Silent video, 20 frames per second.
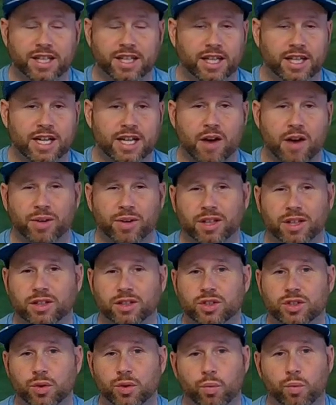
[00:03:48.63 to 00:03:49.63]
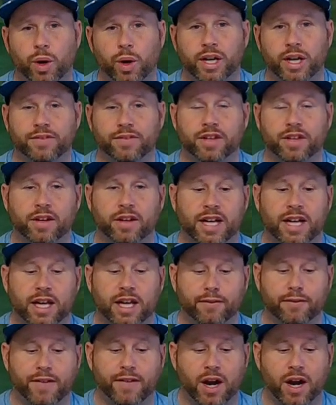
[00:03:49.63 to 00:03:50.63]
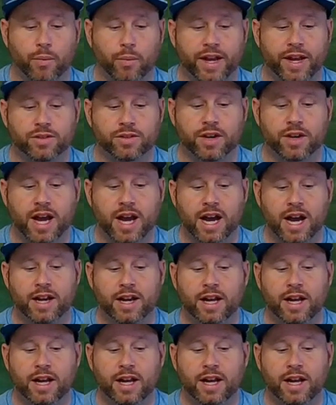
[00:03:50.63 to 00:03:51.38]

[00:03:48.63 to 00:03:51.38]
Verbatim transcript: not really too worried if they're going to hit fairways or not.